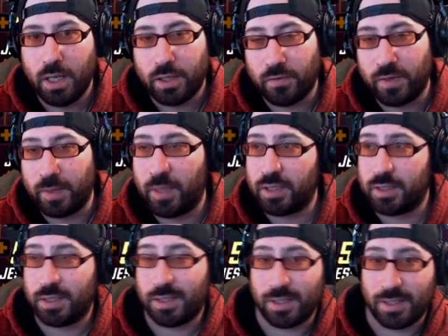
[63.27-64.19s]
three
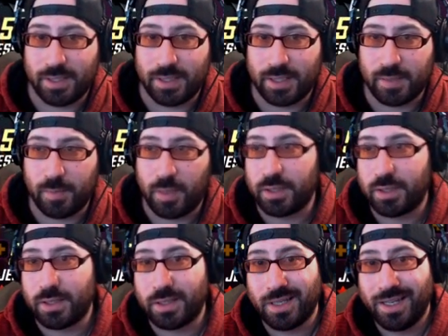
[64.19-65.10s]
months, six
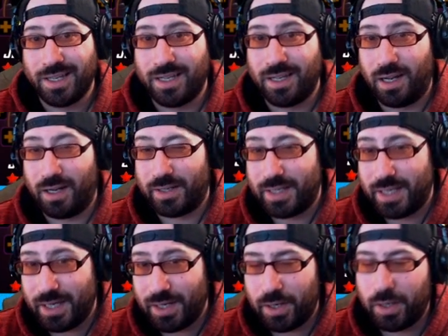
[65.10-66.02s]
months, a
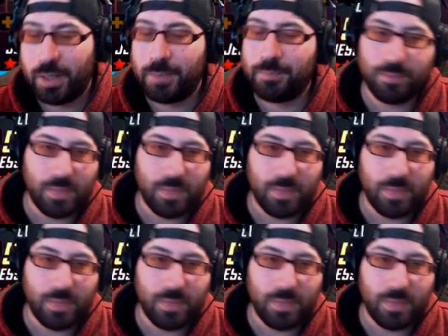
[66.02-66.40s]
year,